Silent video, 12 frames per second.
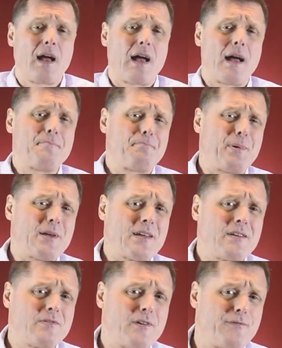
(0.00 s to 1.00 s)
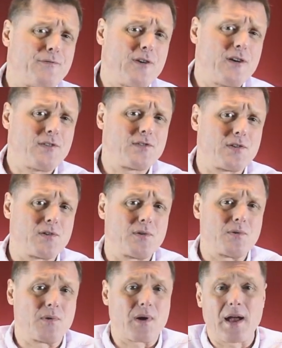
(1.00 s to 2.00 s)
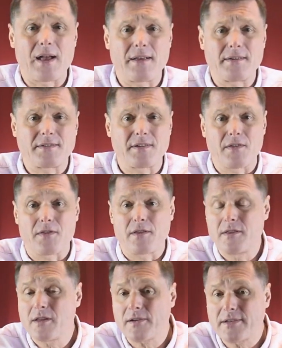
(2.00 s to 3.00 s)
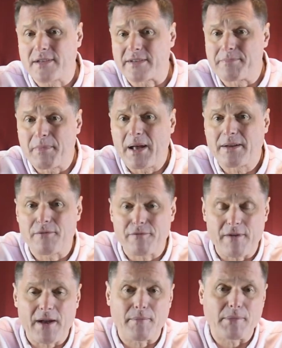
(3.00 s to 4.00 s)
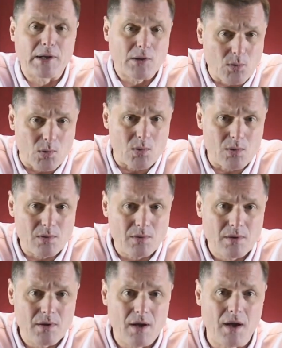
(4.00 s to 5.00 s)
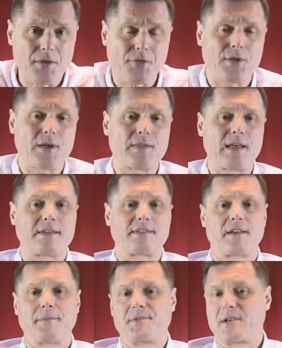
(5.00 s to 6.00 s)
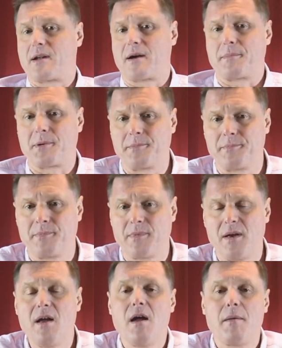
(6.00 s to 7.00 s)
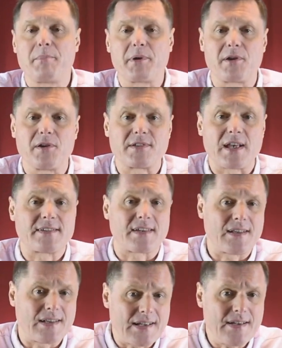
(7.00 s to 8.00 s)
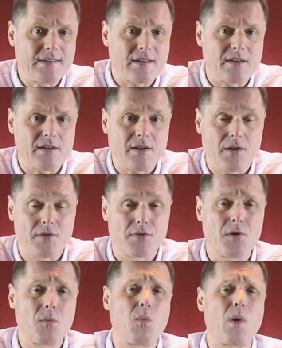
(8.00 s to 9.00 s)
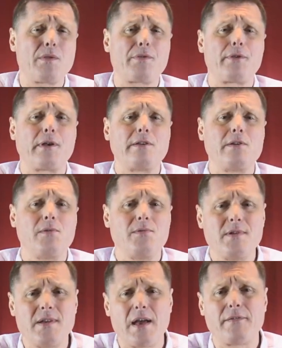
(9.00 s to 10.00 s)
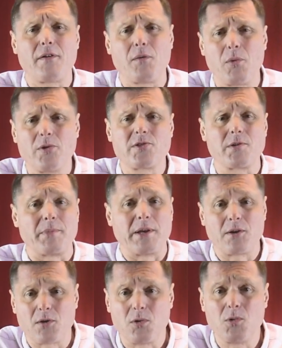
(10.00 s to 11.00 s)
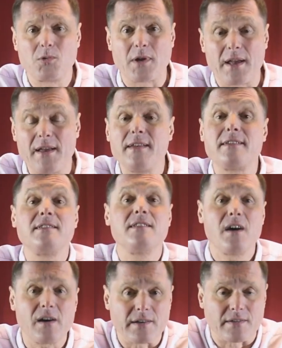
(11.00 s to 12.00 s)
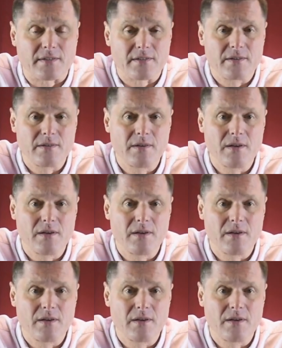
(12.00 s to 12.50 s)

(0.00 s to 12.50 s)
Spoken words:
And being referred to as the nicest man in family law, I think that sums it up. Because as a leader, the one thing you never want to be called is nice.